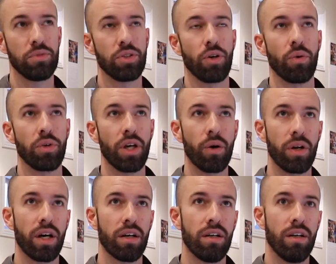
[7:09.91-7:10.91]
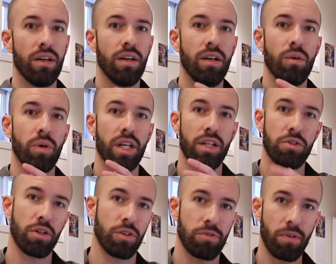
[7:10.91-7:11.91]
So Yoda, when he
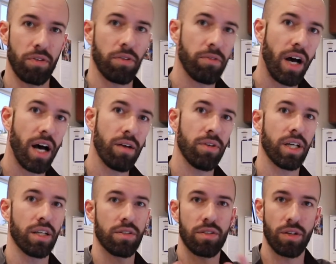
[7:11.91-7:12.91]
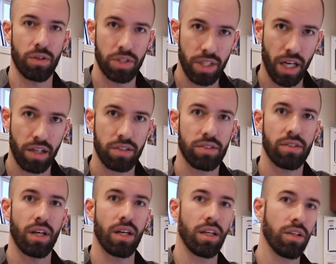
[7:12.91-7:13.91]
turns 55, he gets 0 sex,
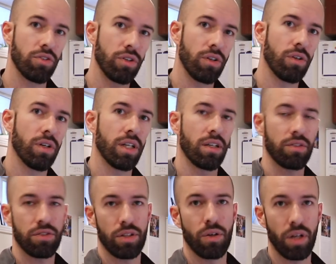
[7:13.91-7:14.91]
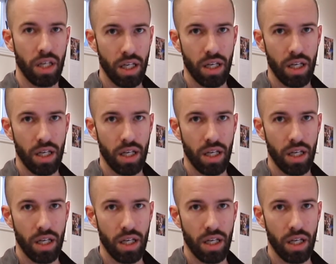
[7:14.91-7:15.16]
92, he gets 0 to